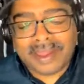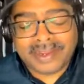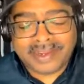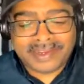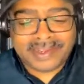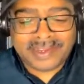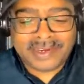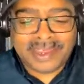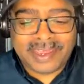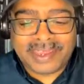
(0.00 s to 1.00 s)
I listened
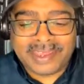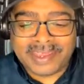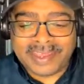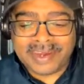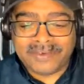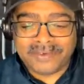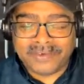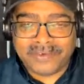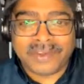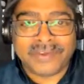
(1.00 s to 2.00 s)
today, and it
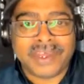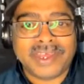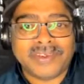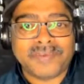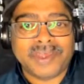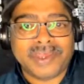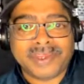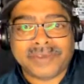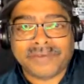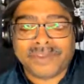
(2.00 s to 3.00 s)
was real nice
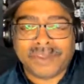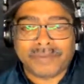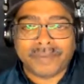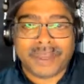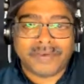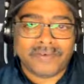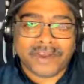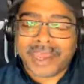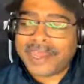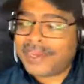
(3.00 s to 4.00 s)
because I was on my
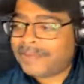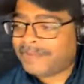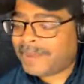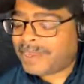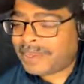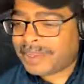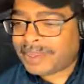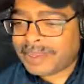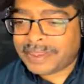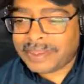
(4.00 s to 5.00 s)
ride, my
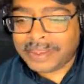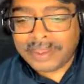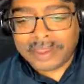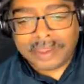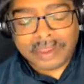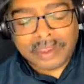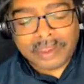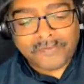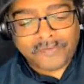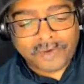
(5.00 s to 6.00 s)

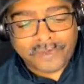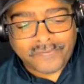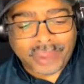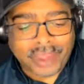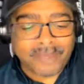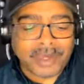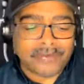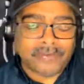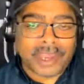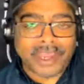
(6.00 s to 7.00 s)

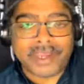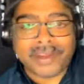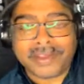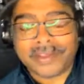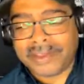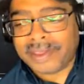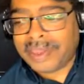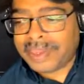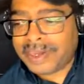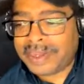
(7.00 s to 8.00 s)
45-minute ride,
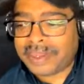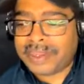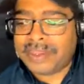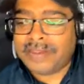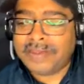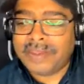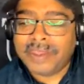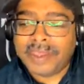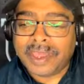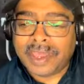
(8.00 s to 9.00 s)
and
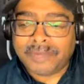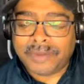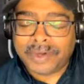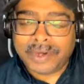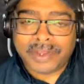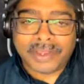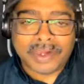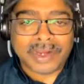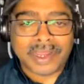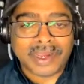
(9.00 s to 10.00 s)
I put it
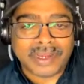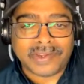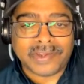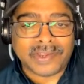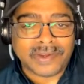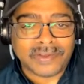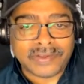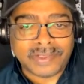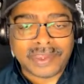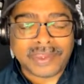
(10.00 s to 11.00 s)
on and I listened to the
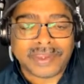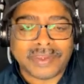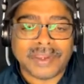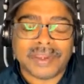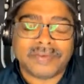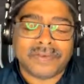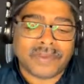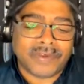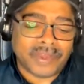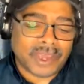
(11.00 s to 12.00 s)
whole thing, and I was
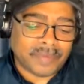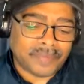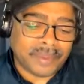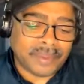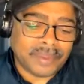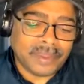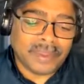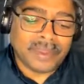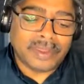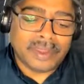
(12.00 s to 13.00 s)
very happy.
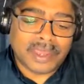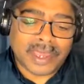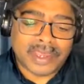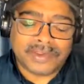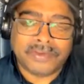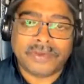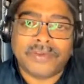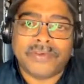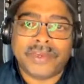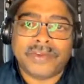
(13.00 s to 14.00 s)
Guys do a
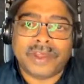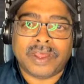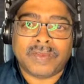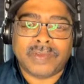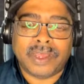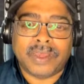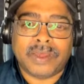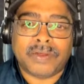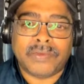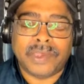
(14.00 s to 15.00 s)
great job,
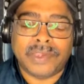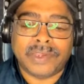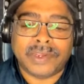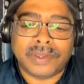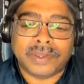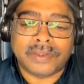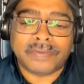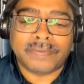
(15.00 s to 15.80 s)
like always, and